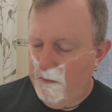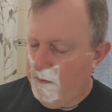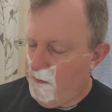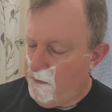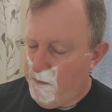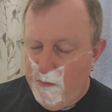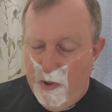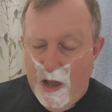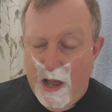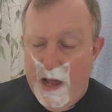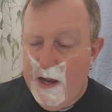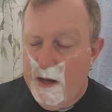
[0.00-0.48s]

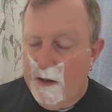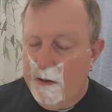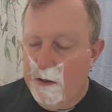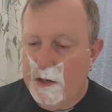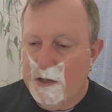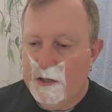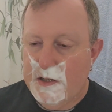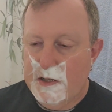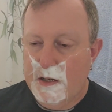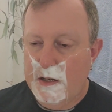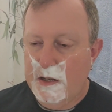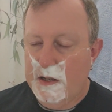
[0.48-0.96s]
bang,
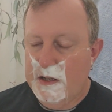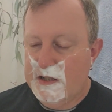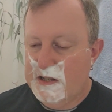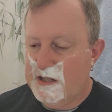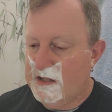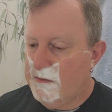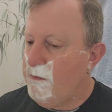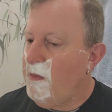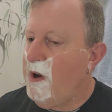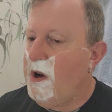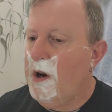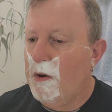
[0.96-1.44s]
you
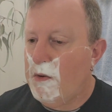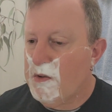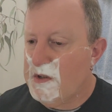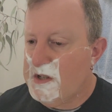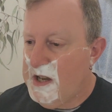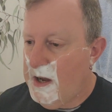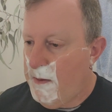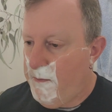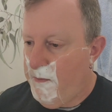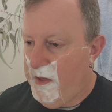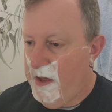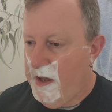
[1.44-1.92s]
smell
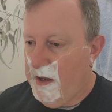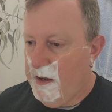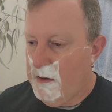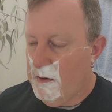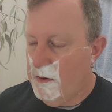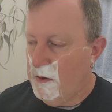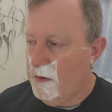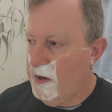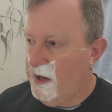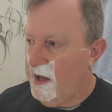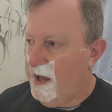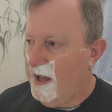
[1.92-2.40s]
something
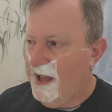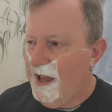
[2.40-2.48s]
or you